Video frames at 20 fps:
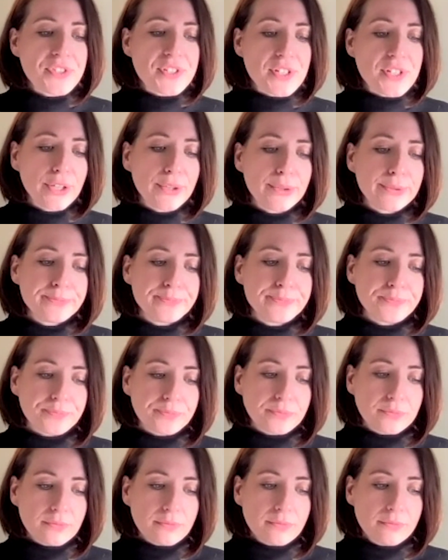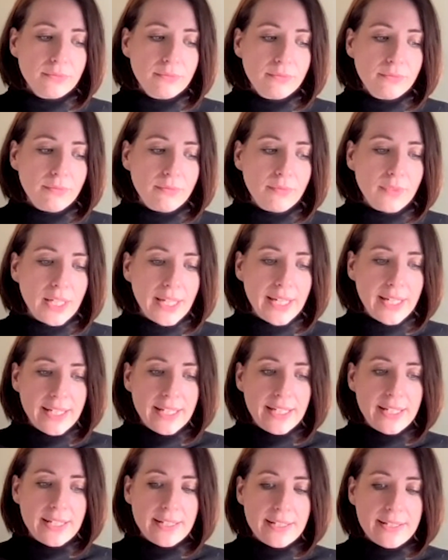So
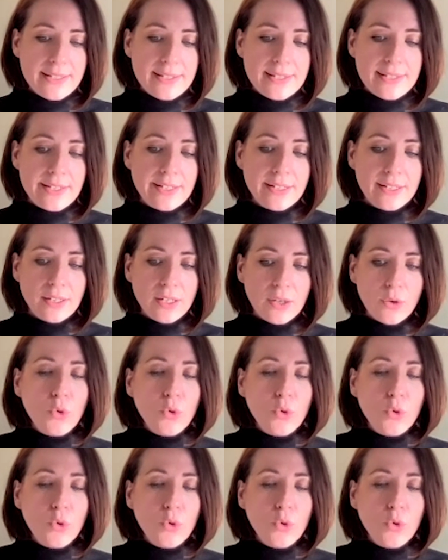it is